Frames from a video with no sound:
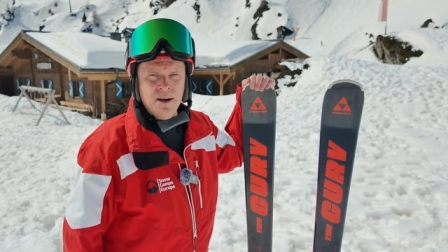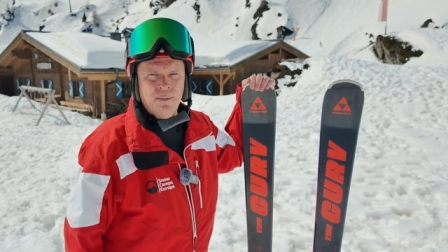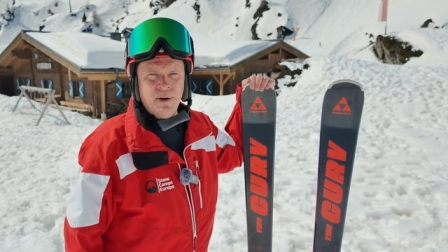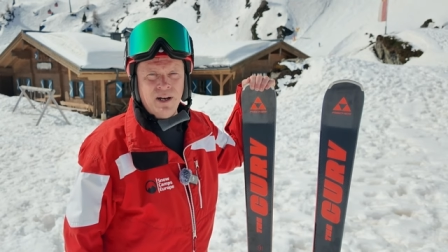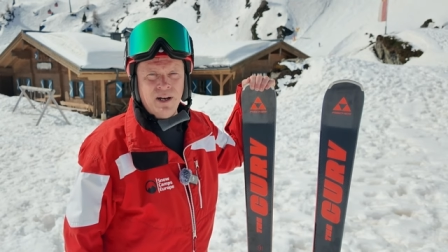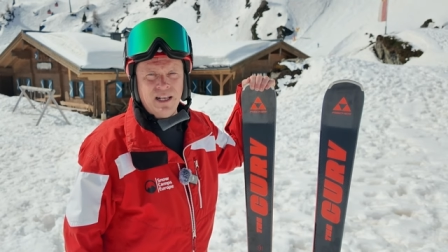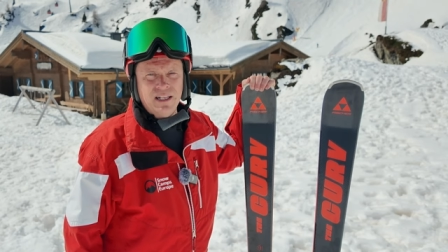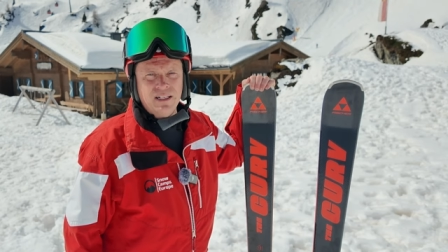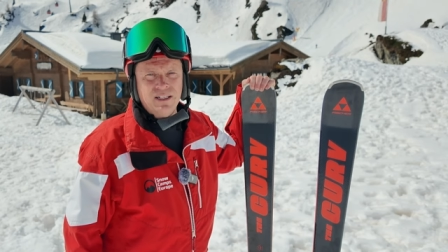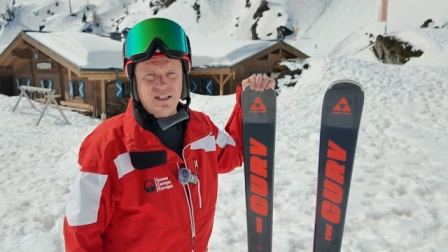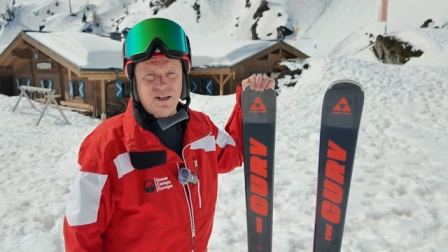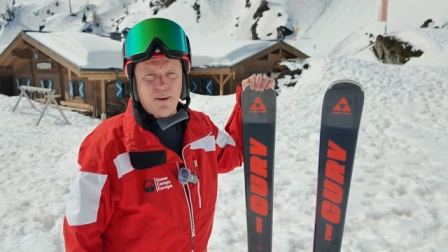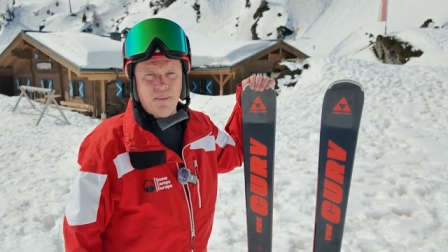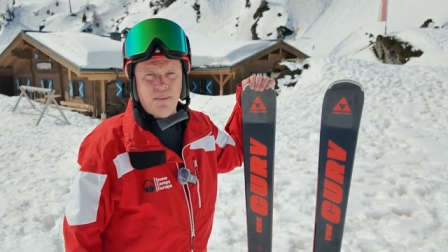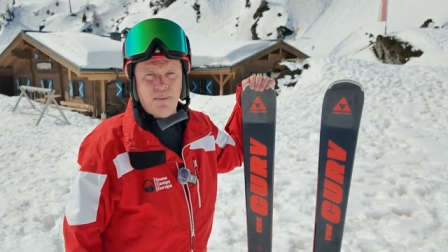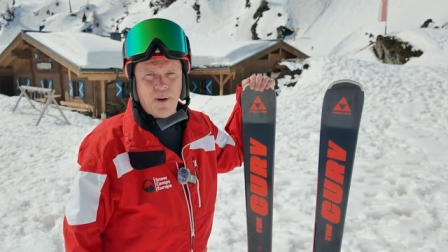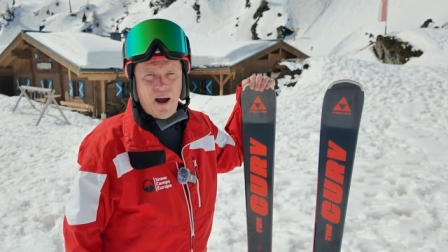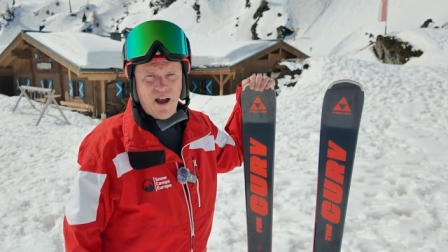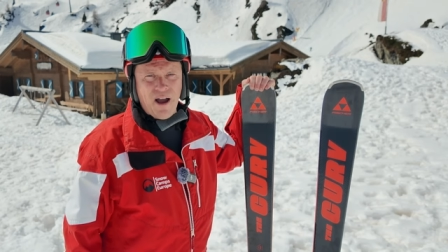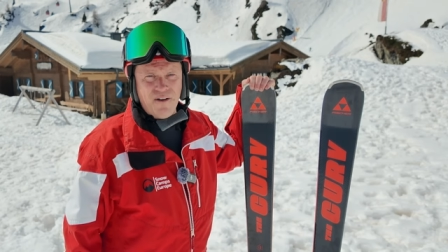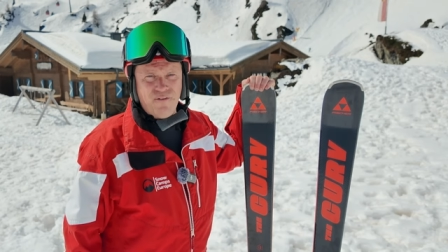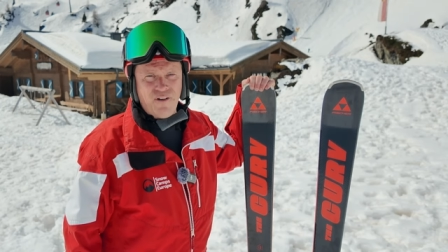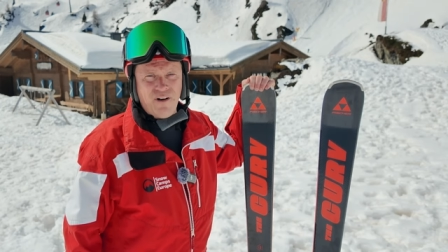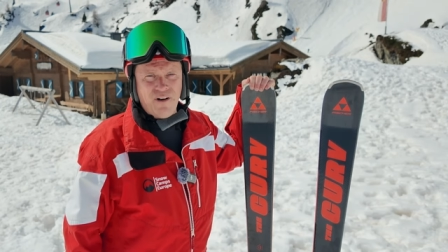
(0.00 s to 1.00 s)
but it's
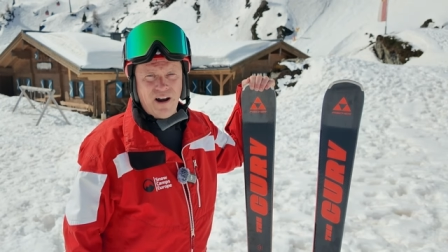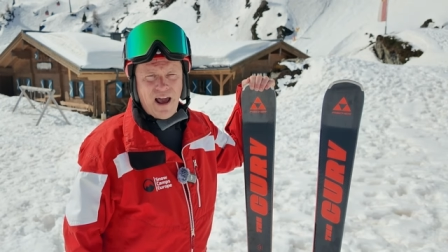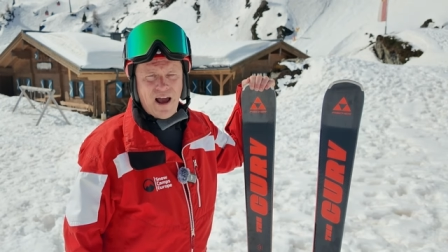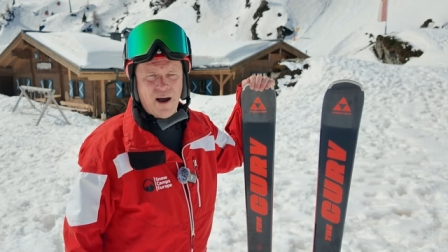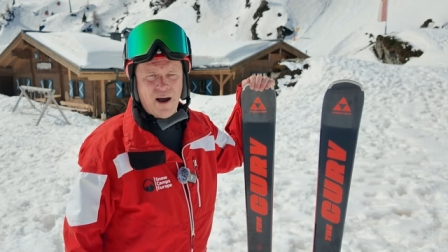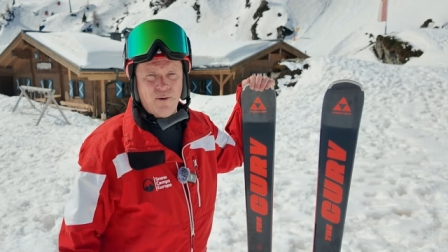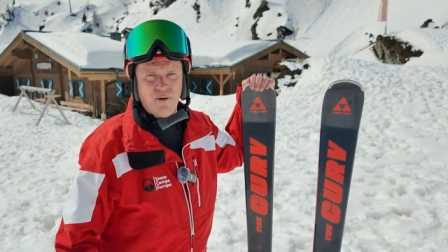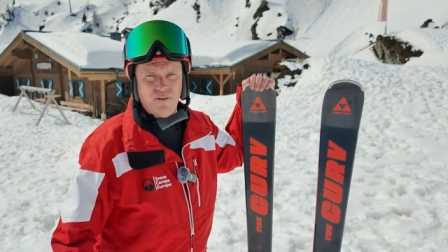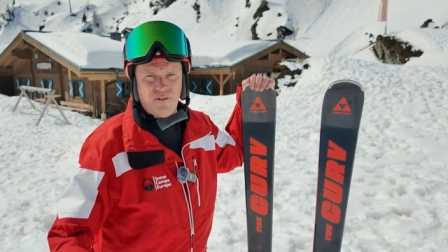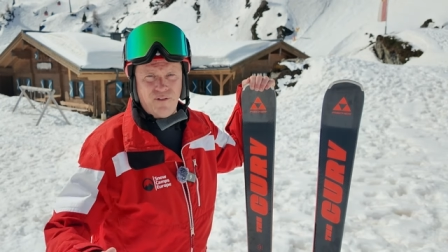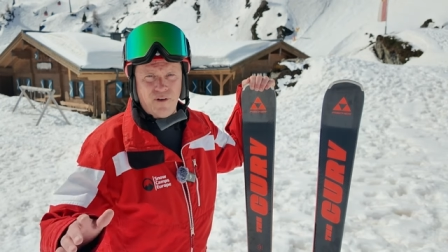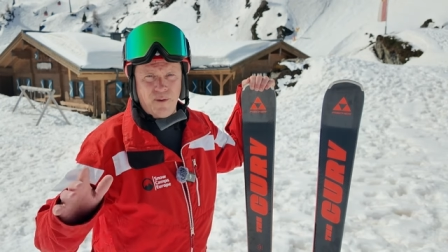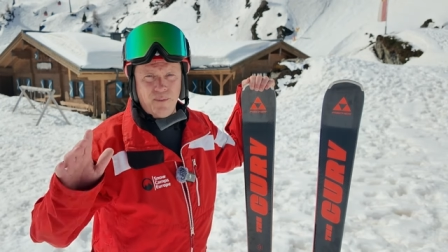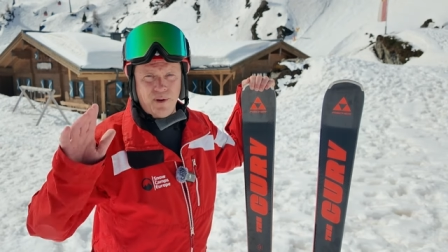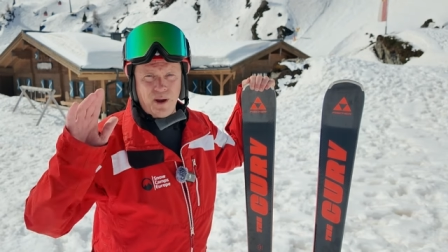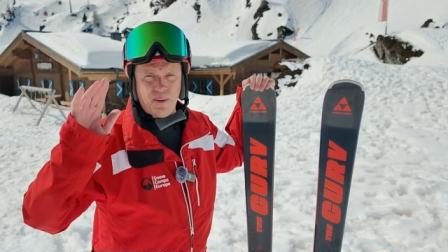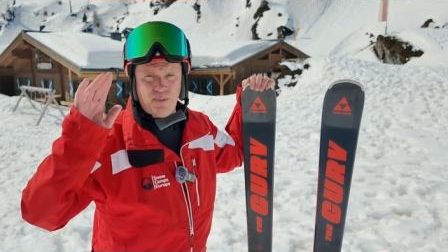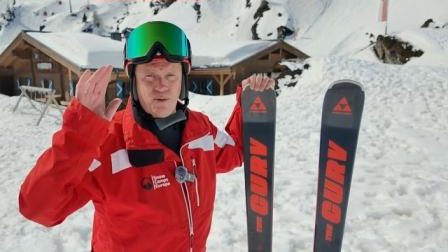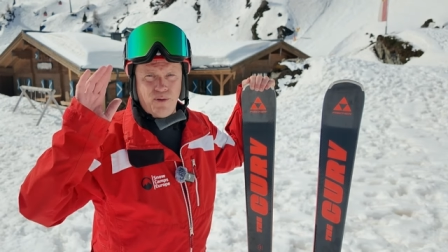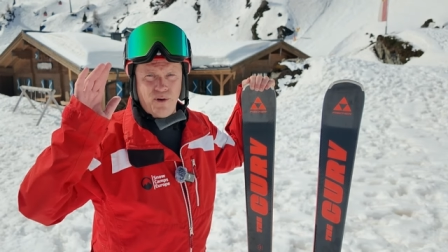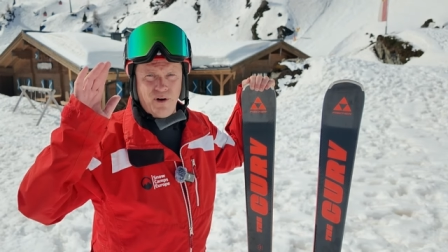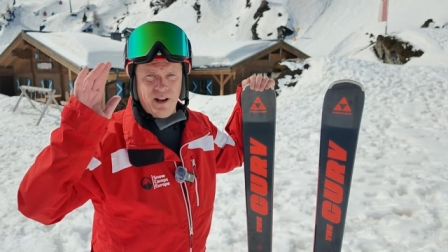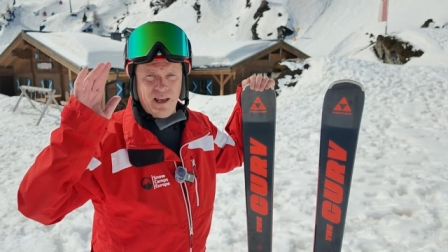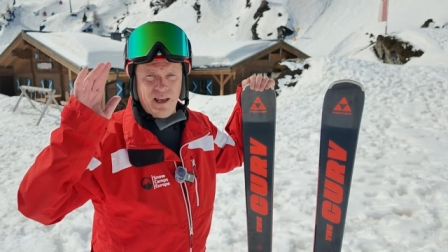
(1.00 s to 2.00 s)
bye for now from
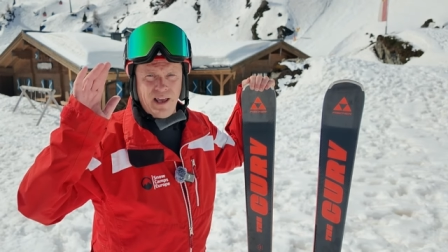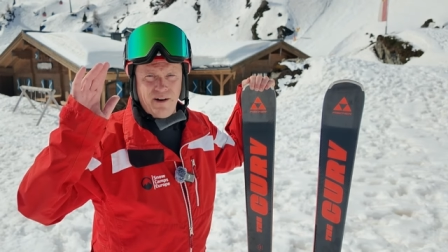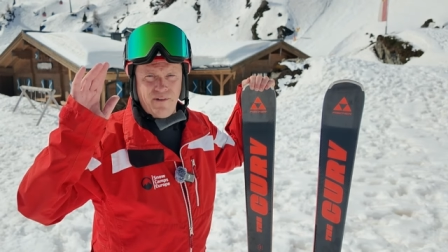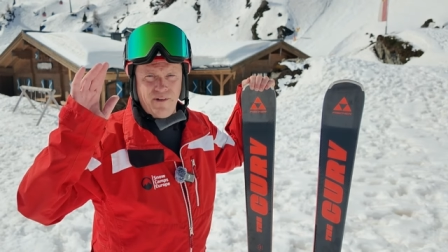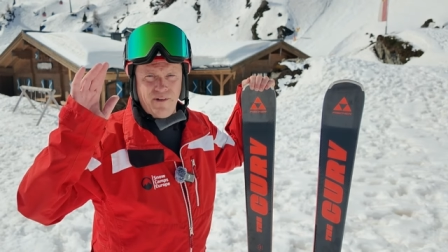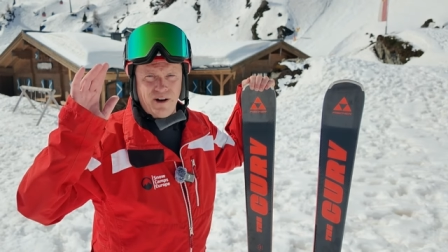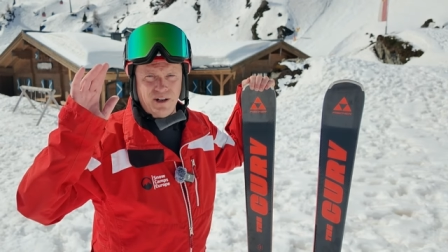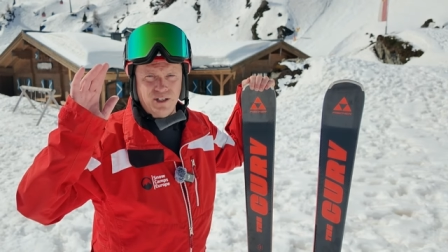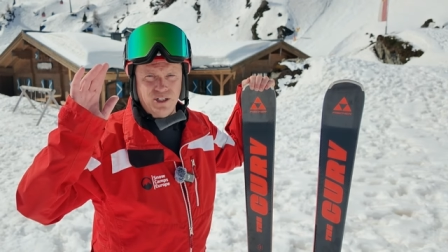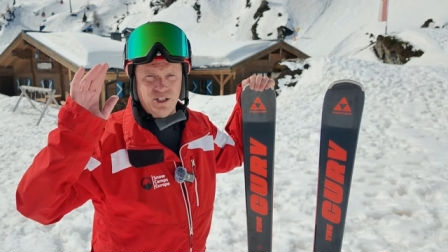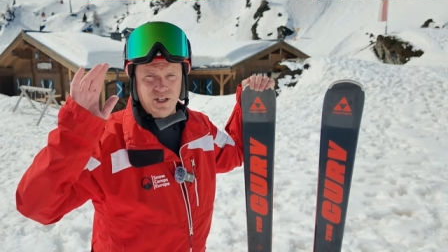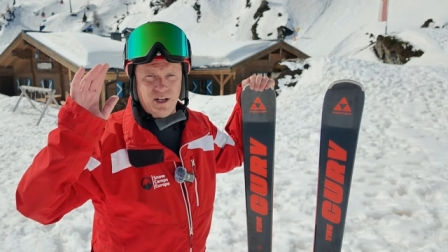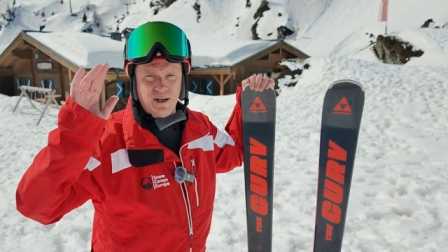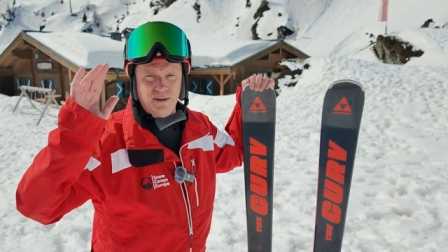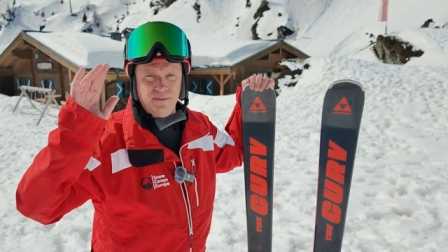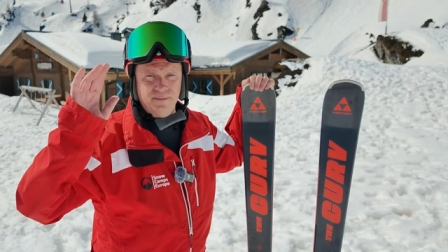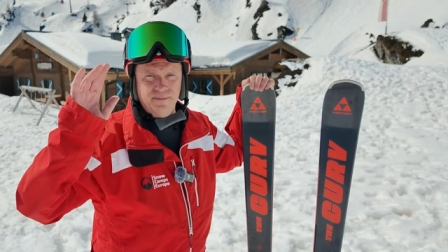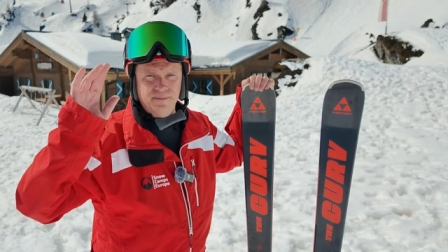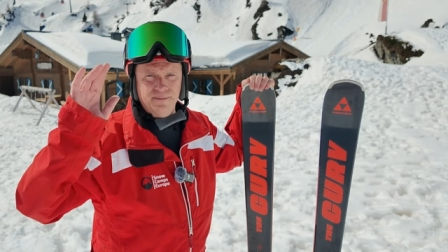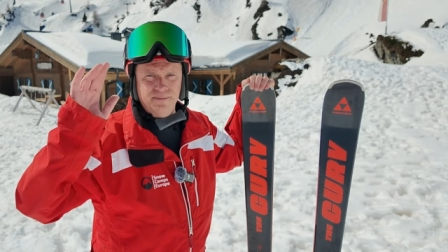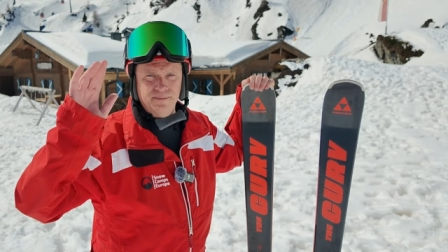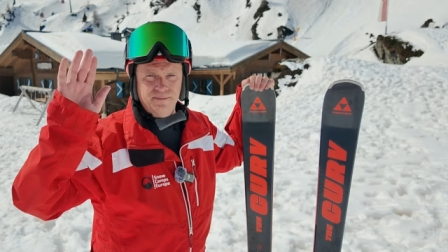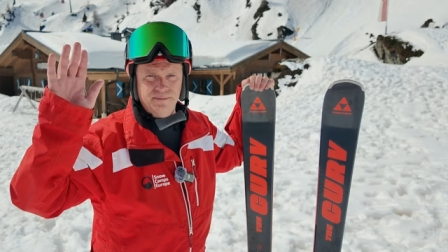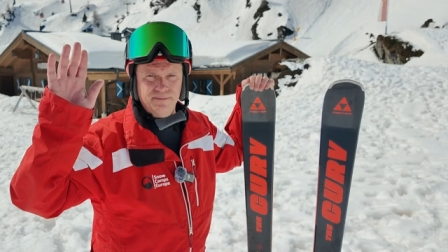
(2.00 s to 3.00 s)
Kaprun here in Austria.
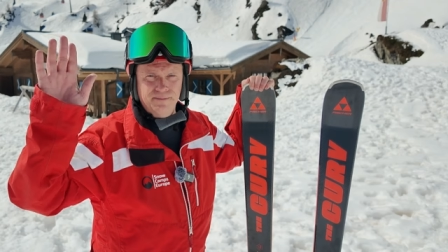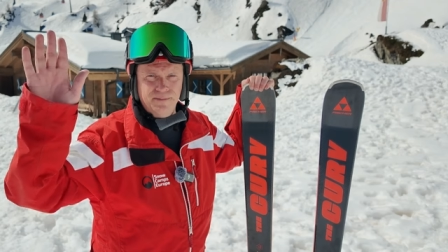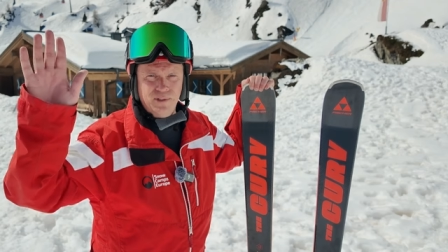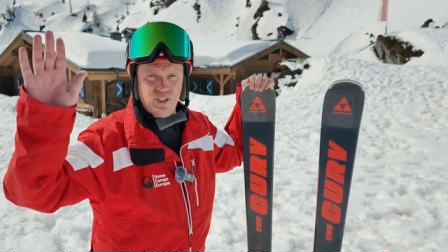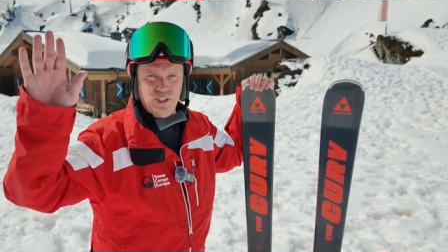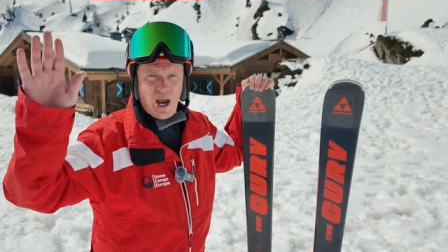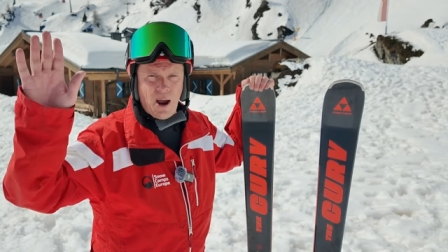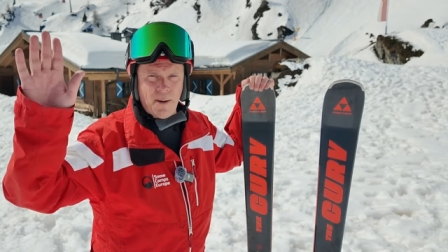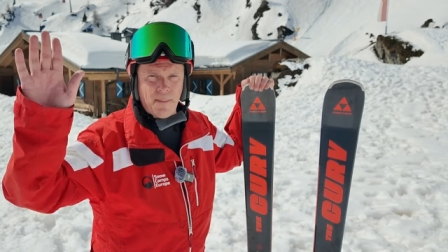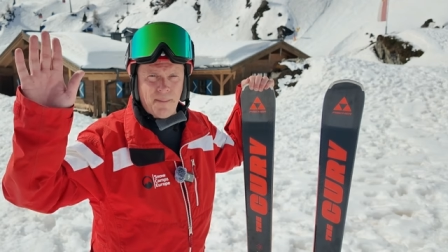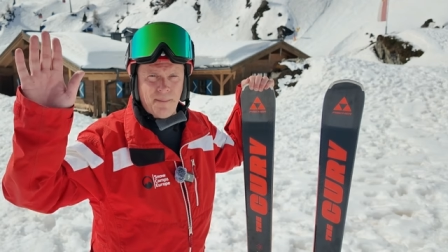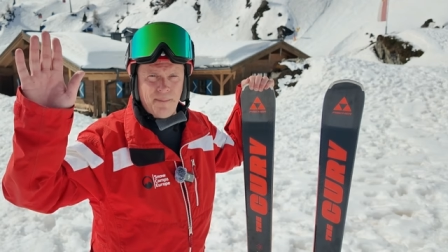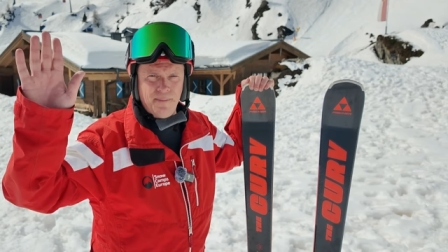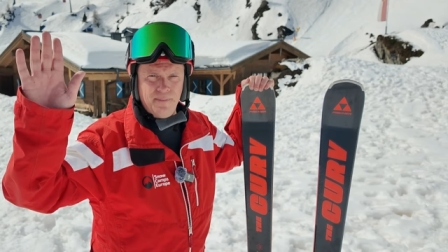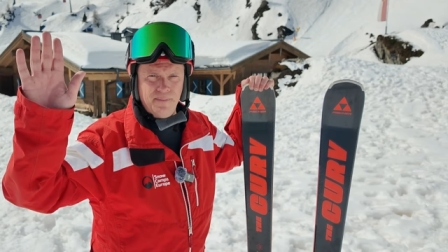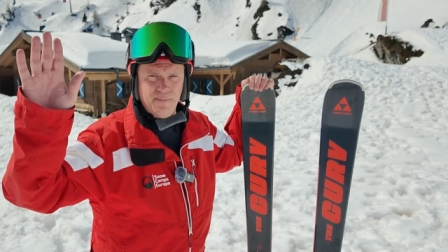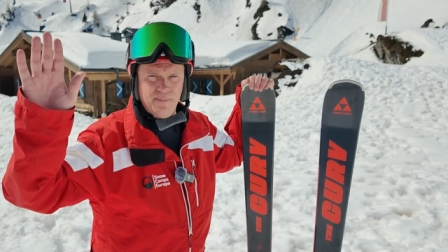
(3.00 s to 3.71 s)
Ciao.